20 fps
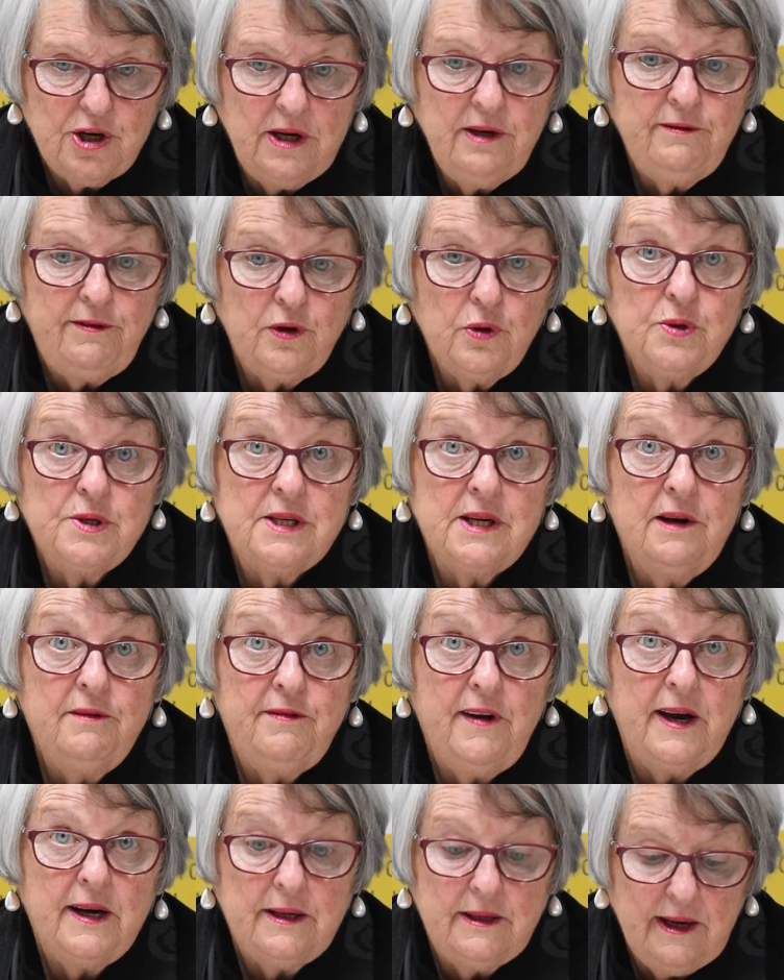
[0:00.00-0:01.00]
influencing
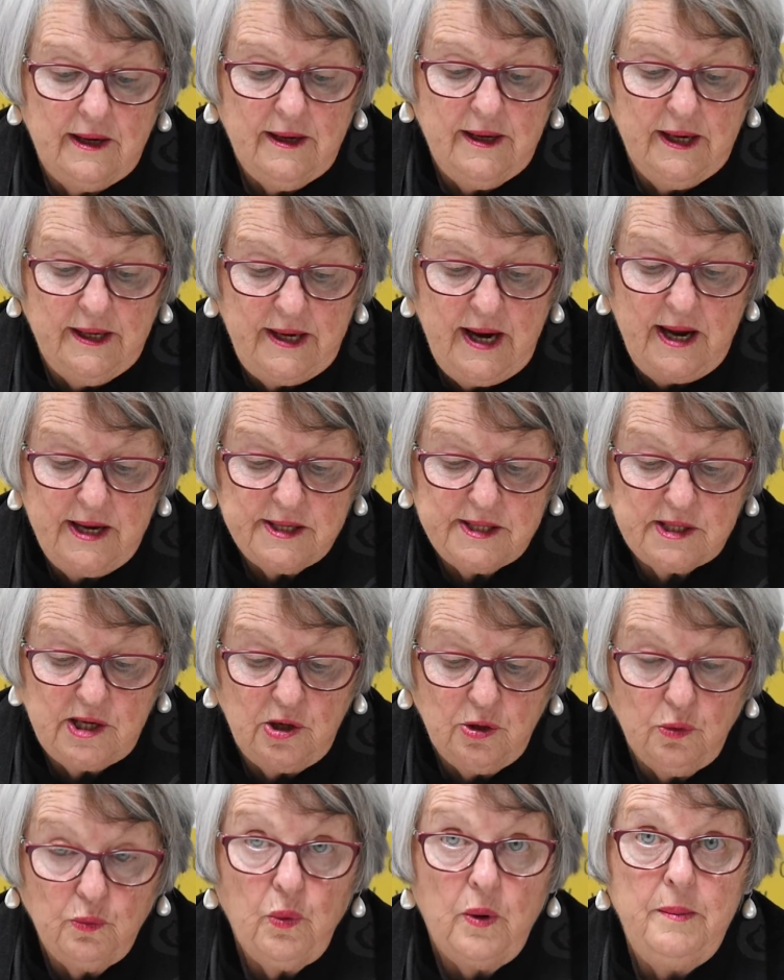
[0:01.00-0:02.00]
factor in how
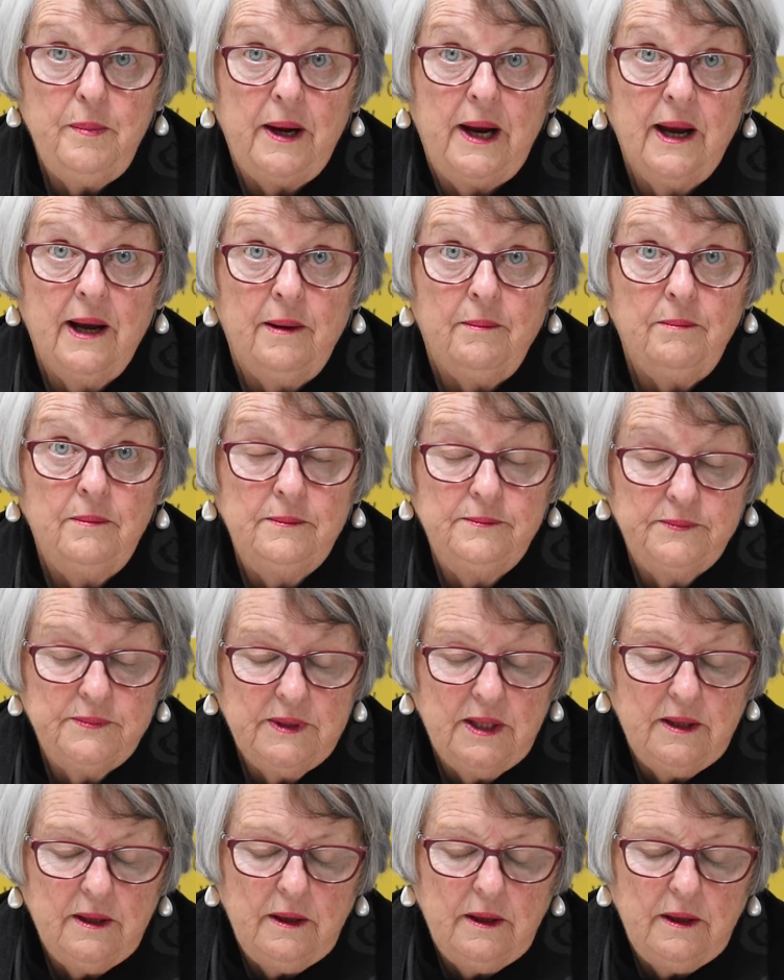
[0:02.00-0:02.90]
skilled we become.